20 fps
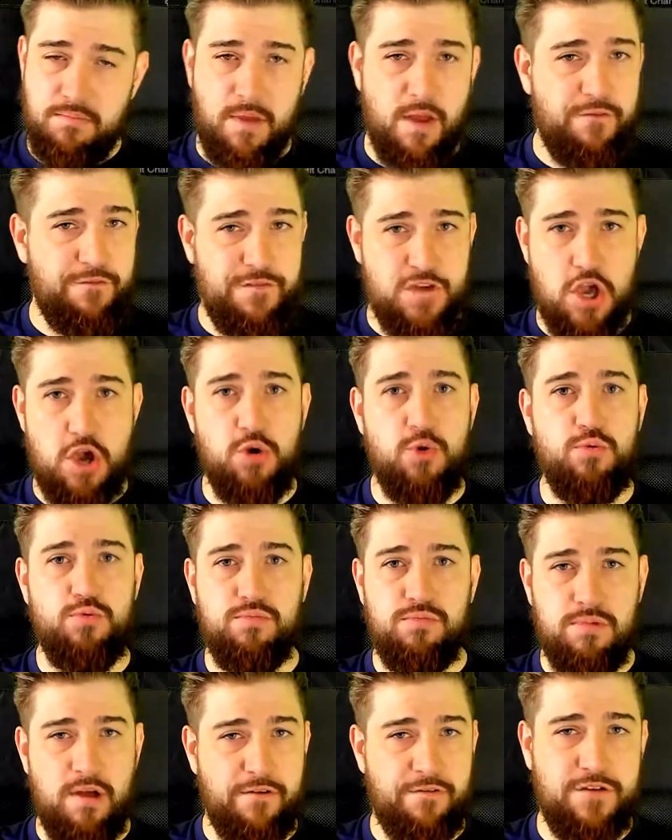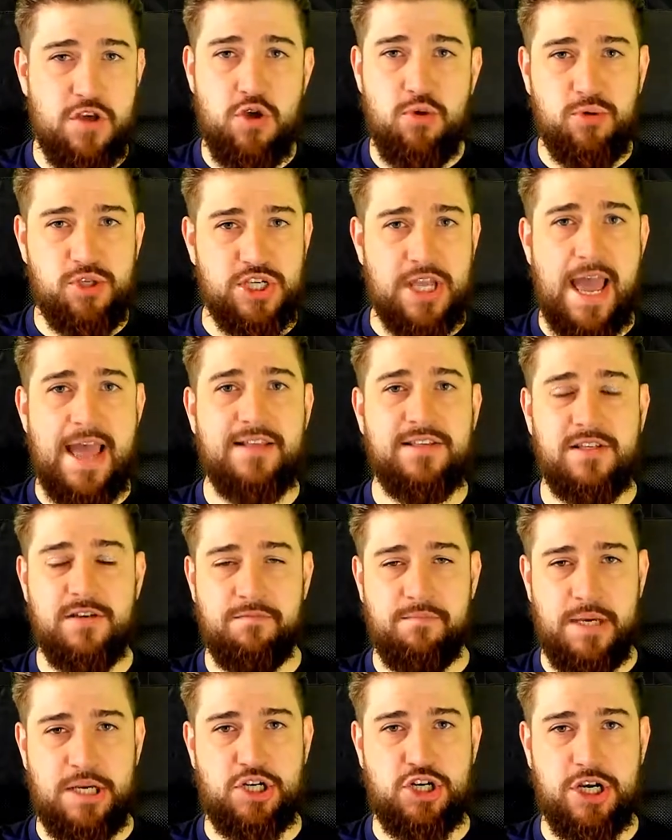a few sets
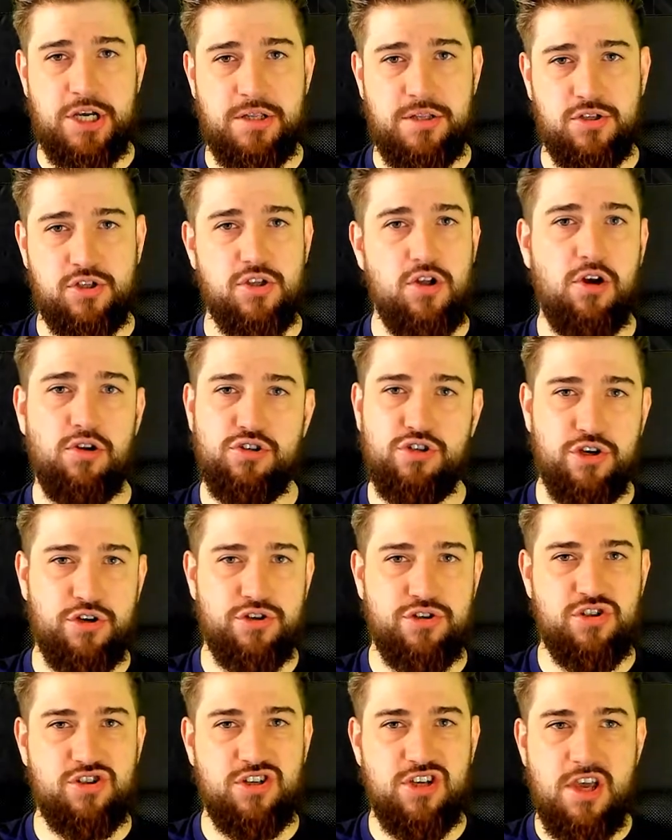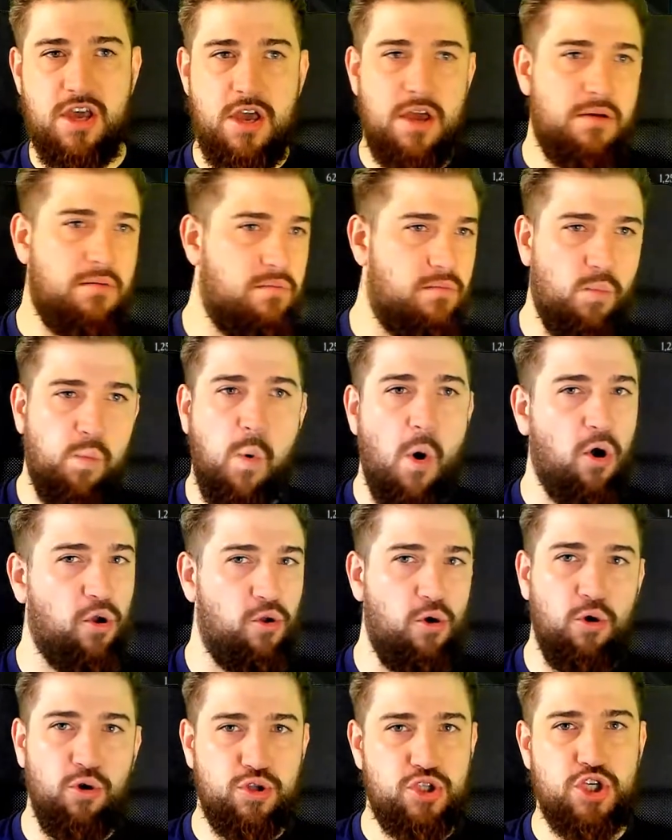of missions, not just 1
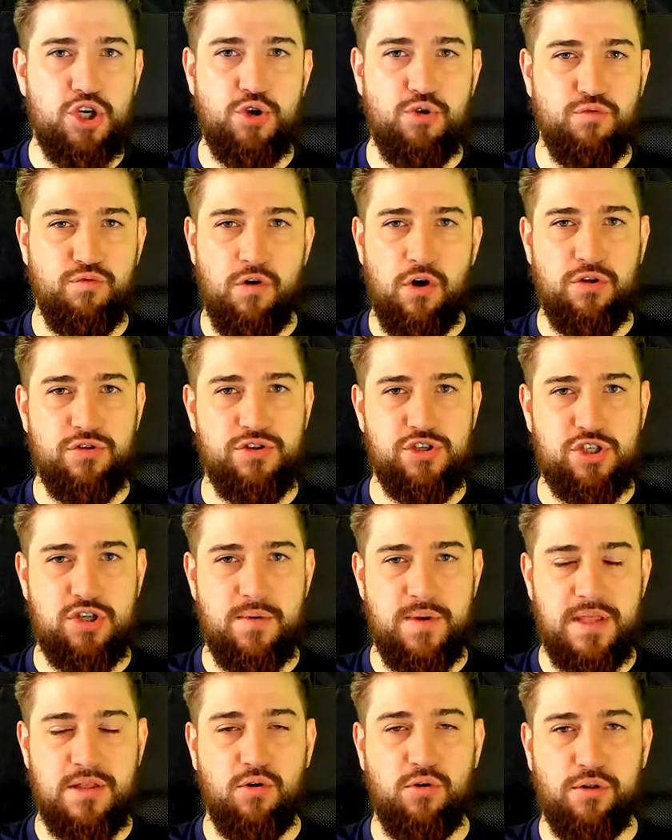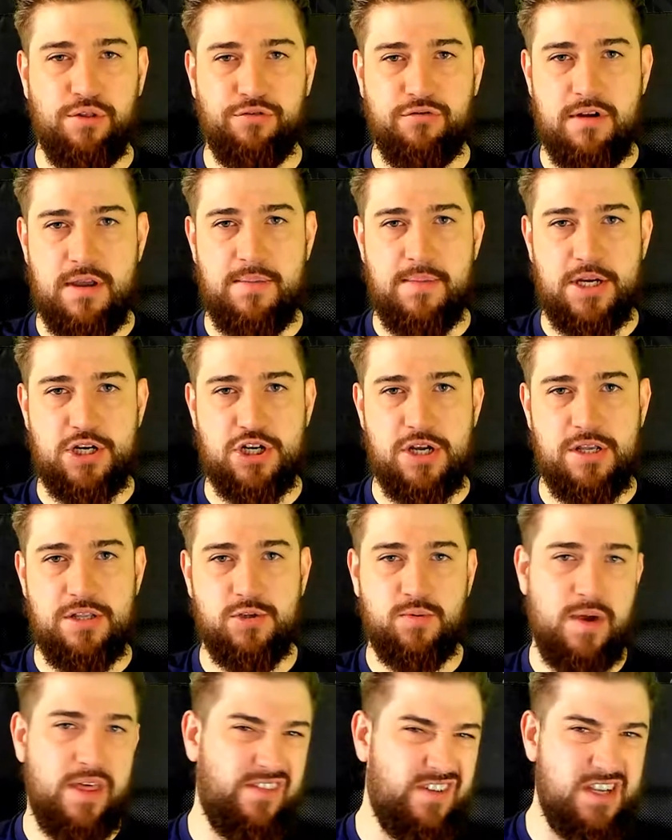or 2 runs doing all 3
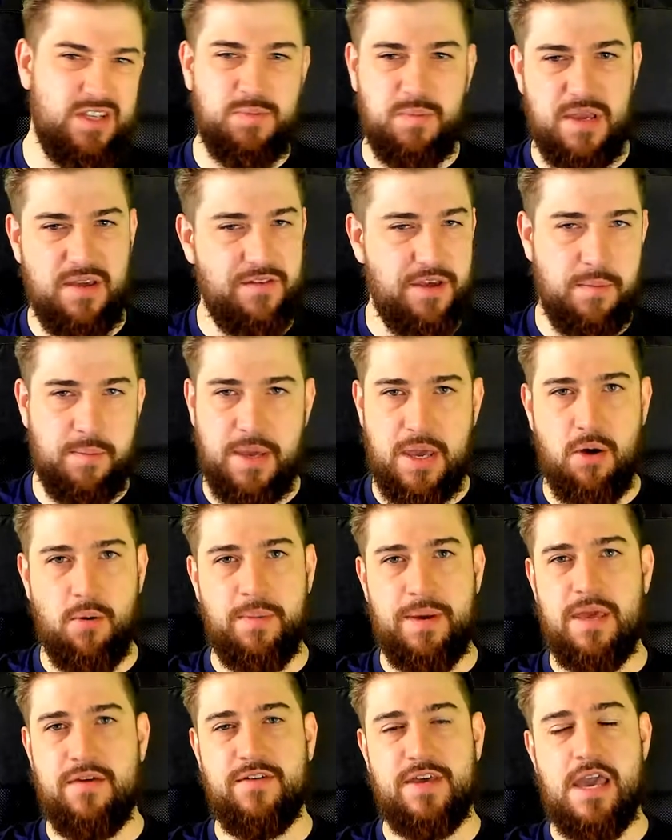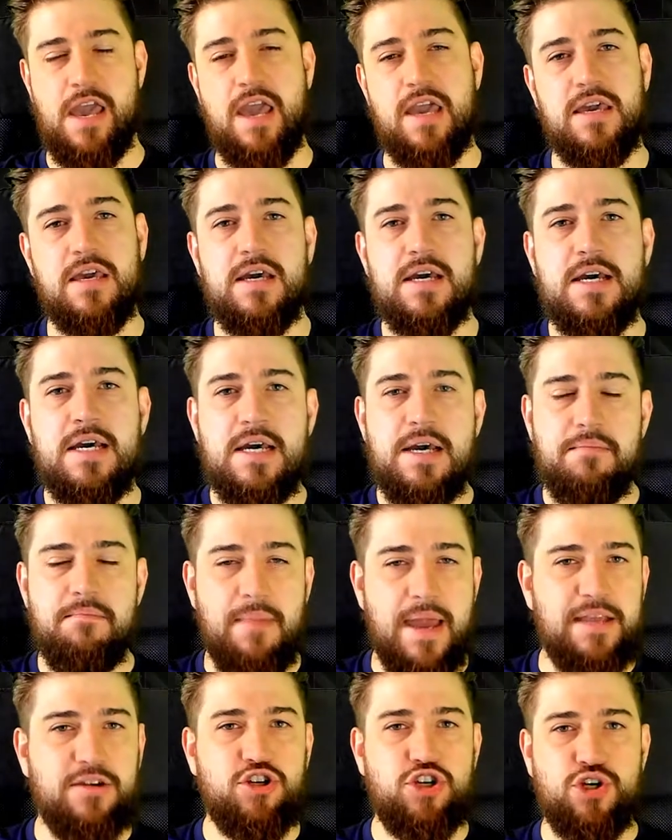missions, whether it's PvP or PvE.
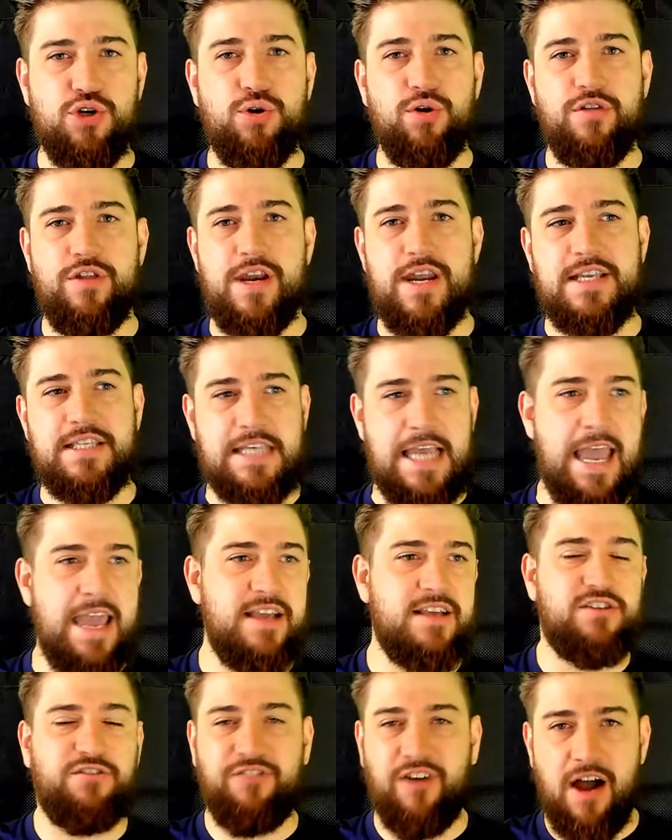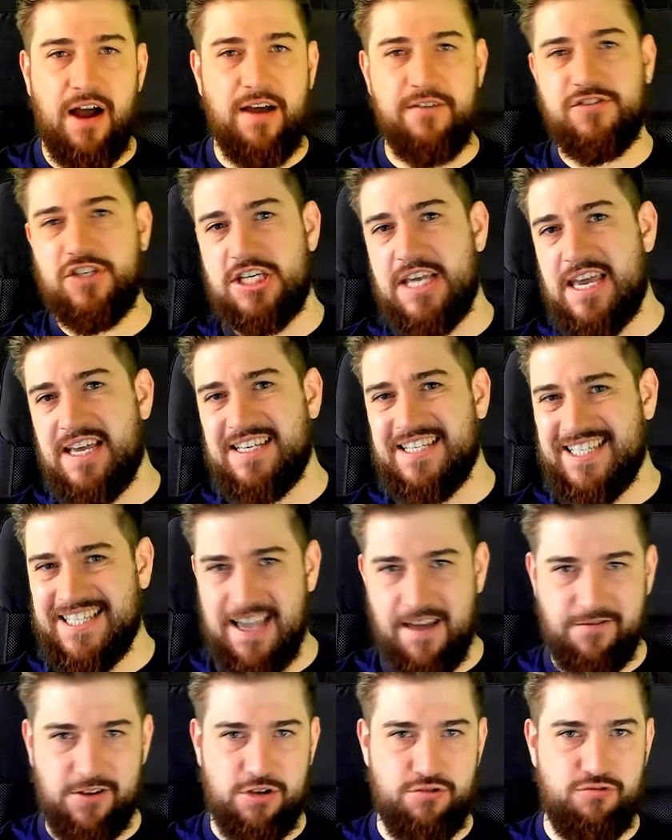Make sure that it takes 5, 6,
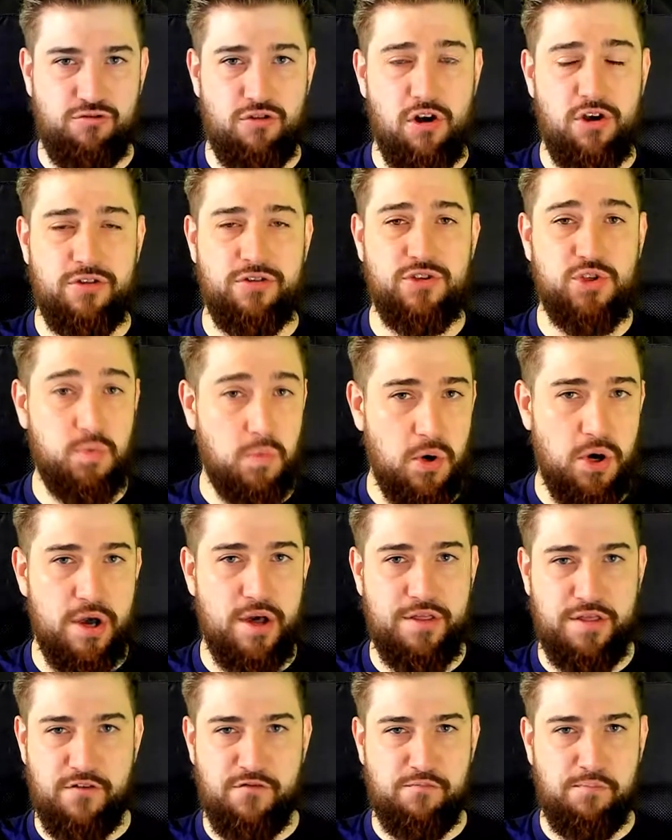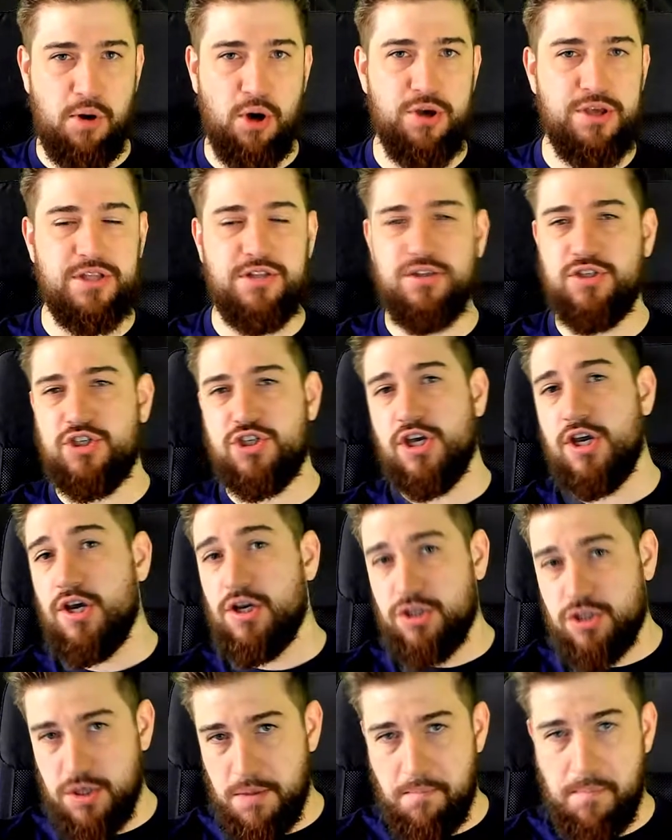7 runs worth of points
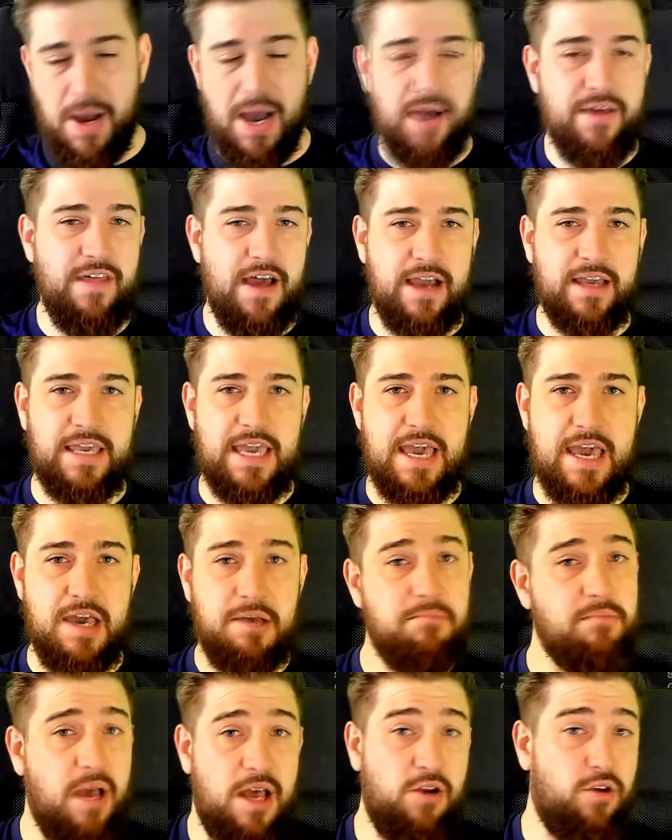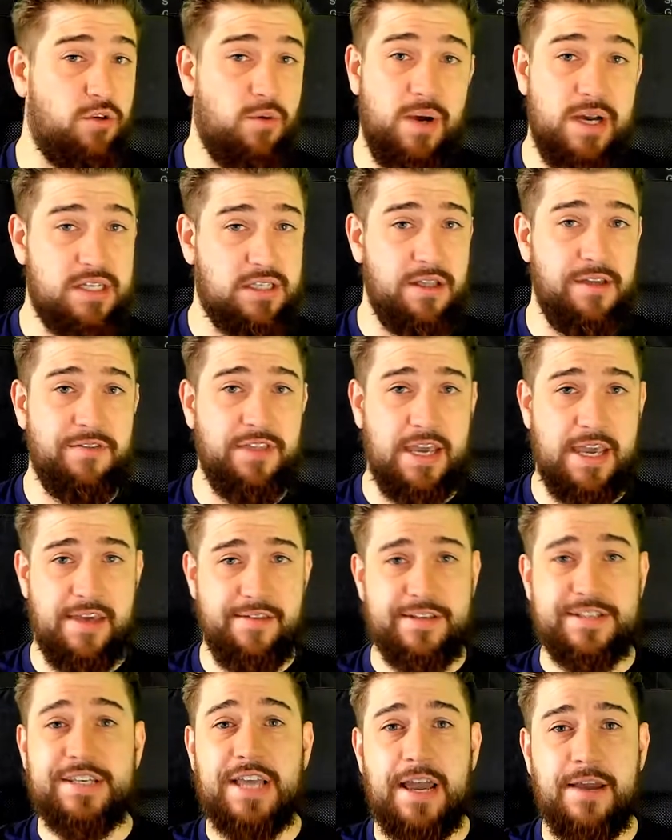to buy that gear, and otherwise leave the gear
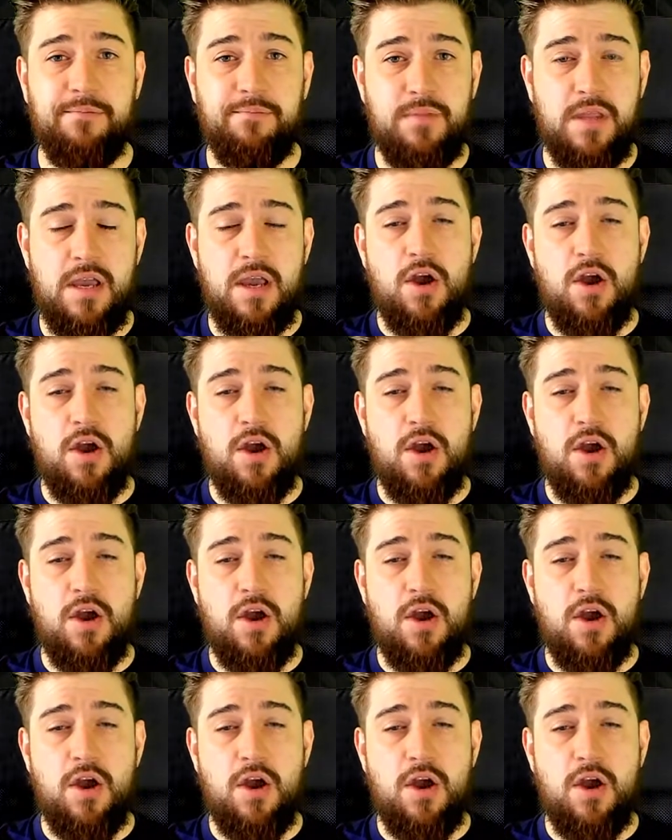the same.